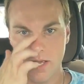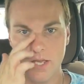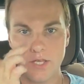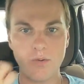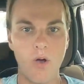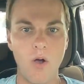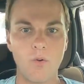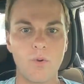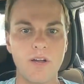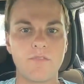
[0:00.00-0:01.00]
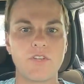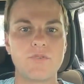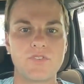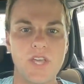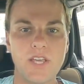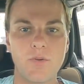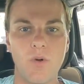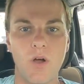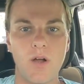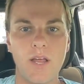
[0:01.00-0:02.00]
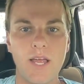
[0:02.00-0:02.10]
You are whatever you say you are.